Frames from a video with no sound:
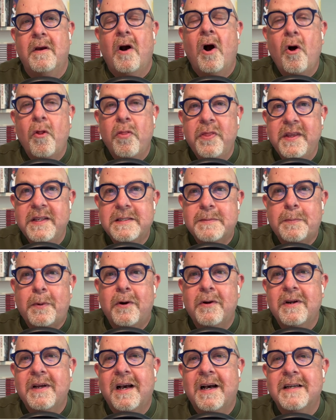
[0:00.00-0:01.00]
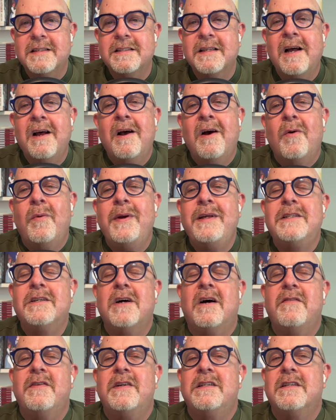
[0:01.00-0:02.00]
On this podcast, we
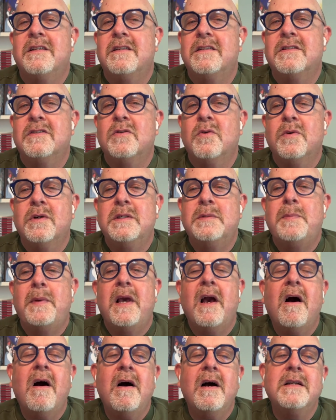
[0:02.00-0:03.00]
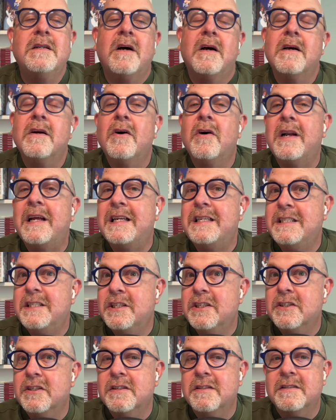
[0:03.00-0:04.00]
dive into the stories behind iconic
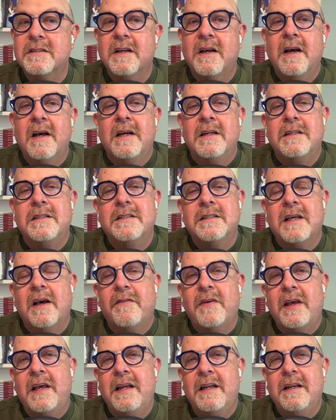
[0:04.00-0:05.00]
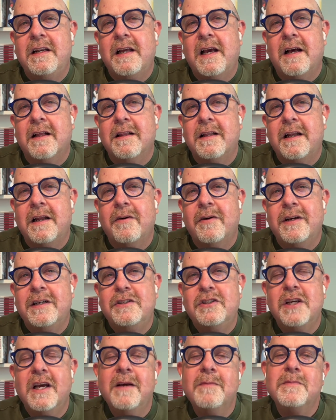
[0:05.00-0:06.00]
dishes, discover hidden culinary
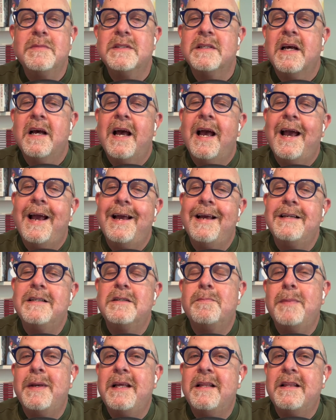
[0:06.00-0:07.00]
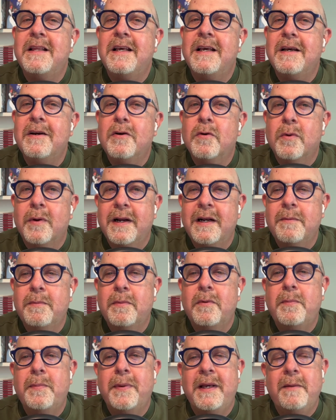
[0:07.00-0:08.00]
gems, and meet the
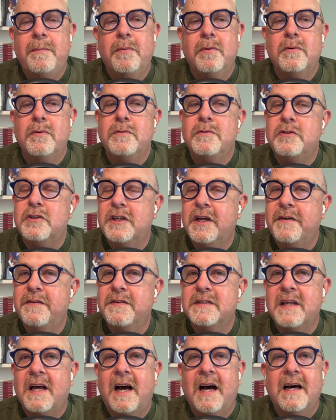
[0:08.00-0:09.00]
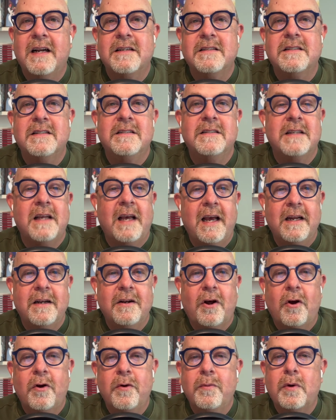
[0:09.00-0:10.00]
incredible people, chefs, artisans, and
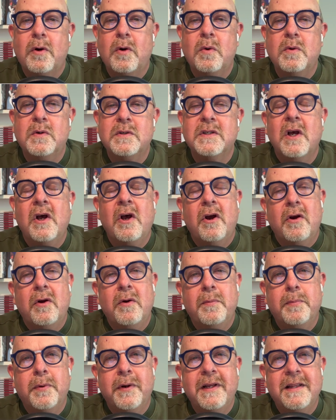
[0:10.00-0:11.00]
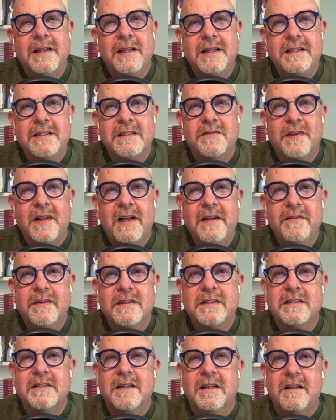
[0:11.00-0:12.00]
home cooks who bring these
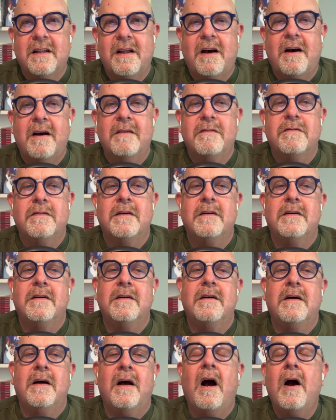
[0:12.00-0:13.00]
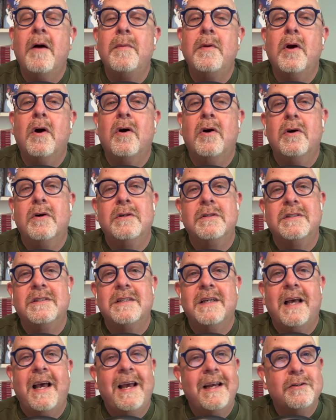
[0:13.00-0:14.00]
flavors to life. I'm your host,
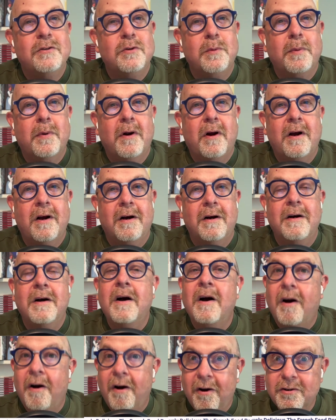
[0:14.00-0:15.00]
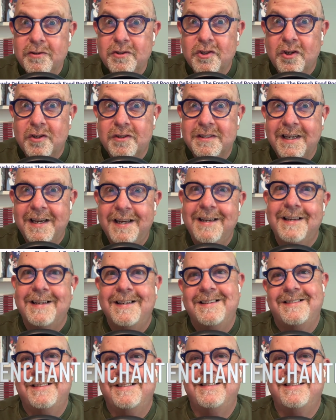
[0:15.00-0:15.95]
Andrew Pryor. Enchanté.